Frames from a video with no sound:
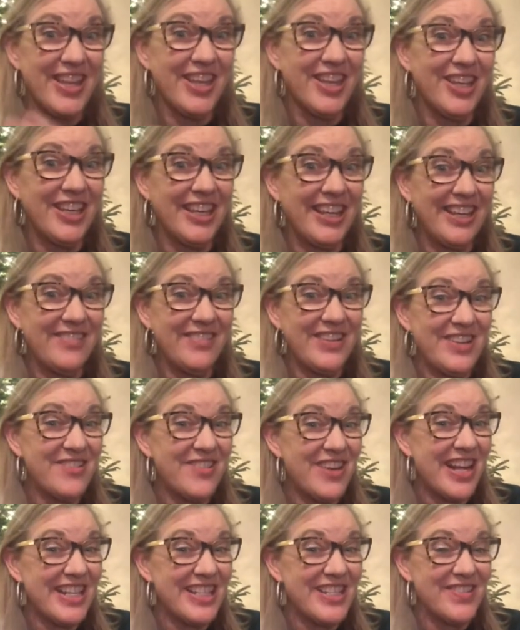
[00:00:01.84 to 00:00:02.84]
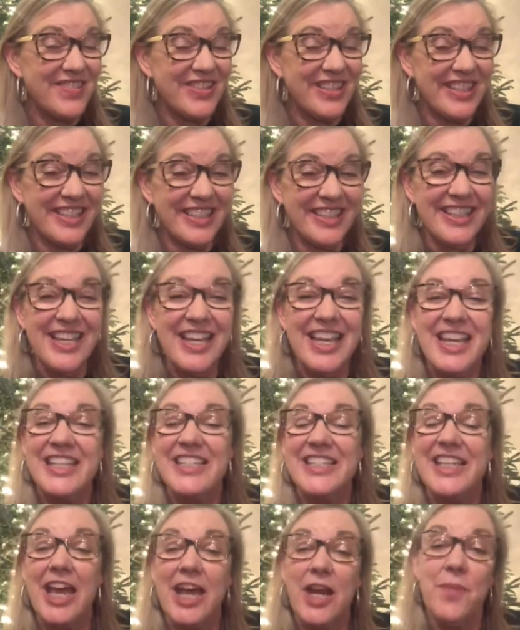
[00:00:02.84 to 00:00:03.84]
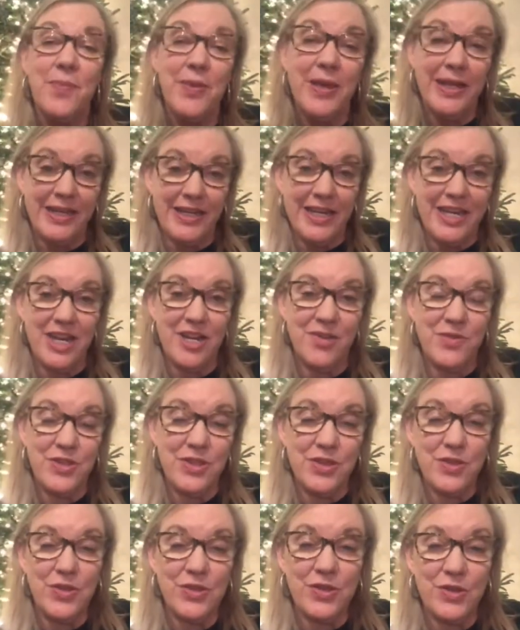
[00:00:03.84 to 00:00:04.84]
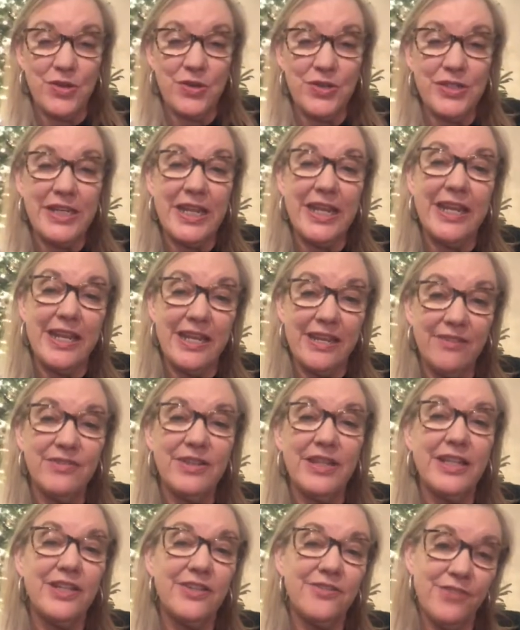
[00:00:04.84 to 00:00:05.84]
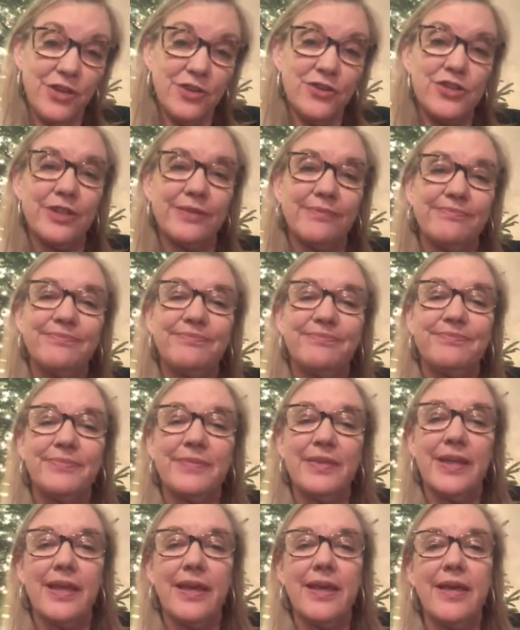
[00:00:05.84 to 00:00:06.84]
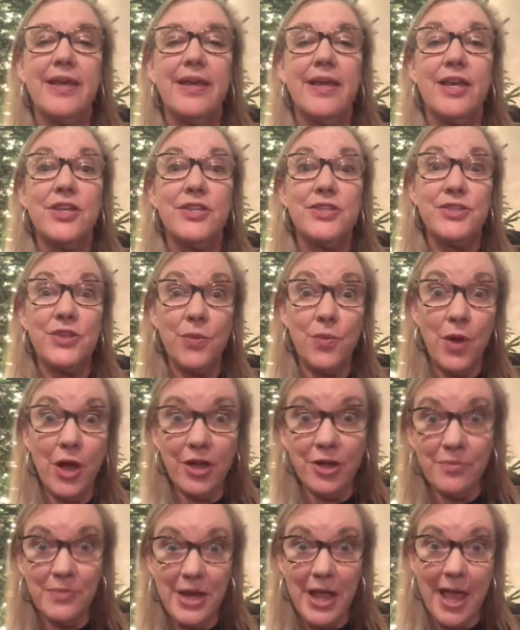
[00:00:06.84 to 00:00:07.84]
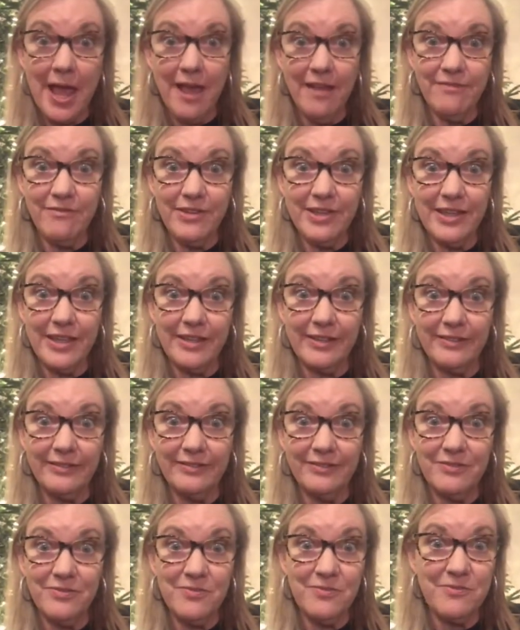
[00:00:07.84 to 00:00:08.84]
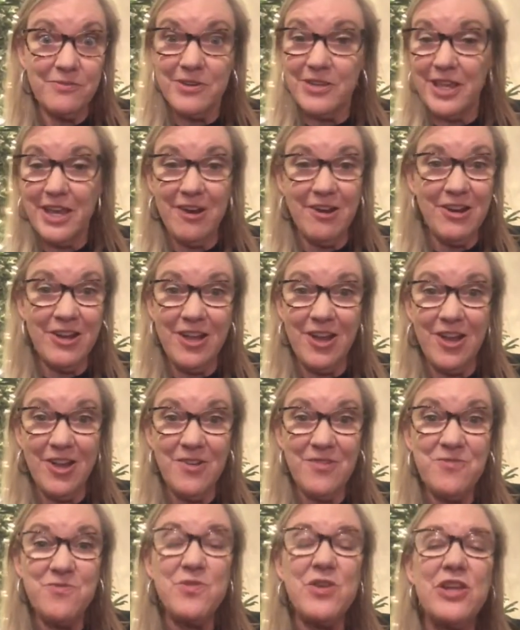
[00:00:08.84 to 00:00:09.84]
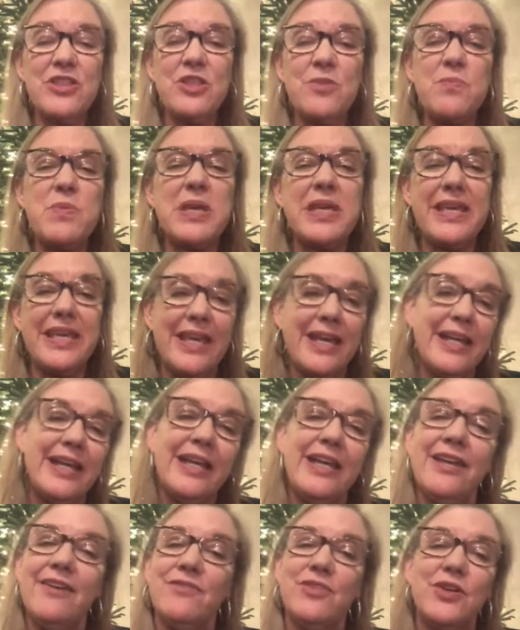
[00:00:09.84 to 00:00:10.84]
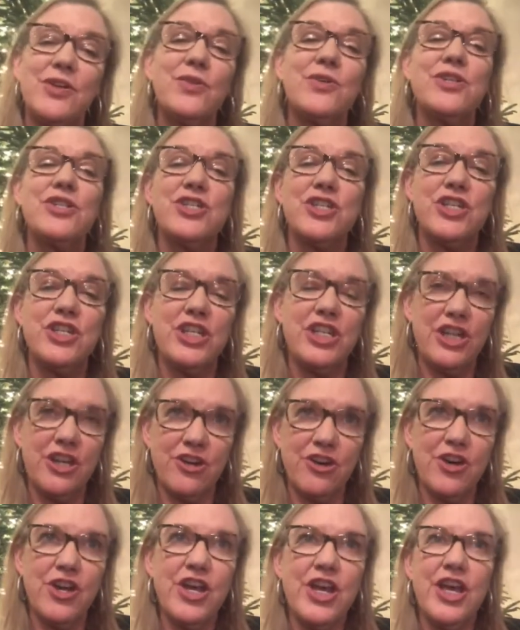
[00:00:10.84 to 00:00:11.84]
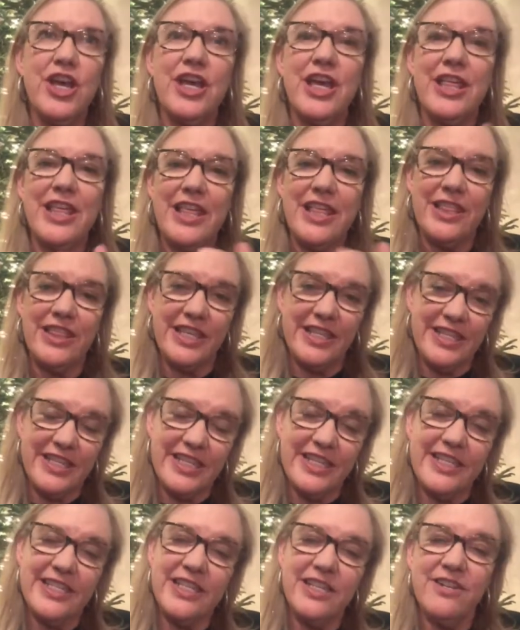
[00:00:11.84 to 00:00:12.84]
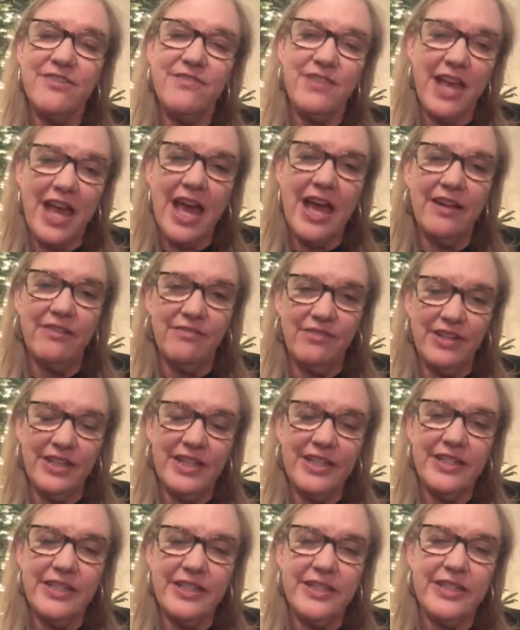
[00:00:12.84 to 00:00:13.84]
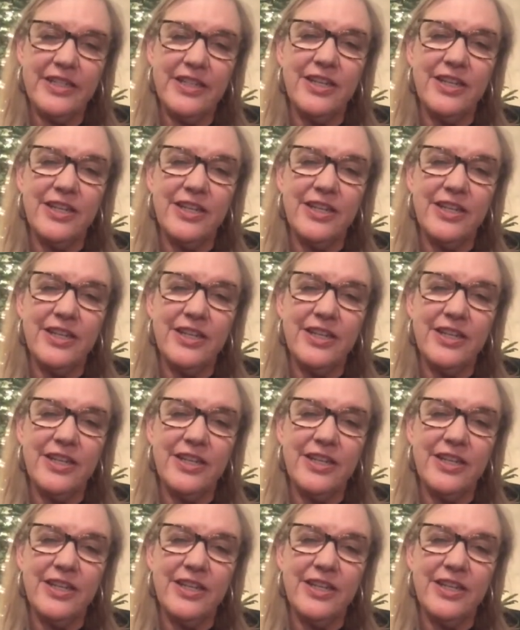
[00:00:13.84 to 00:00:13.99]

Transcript: Good evening, Wrightsville. Donna Pinkney here with your Thursday evening devotion. So, welcome to Advent. We're there, y'all. We're at the beginning of the Christian year. The season of Advent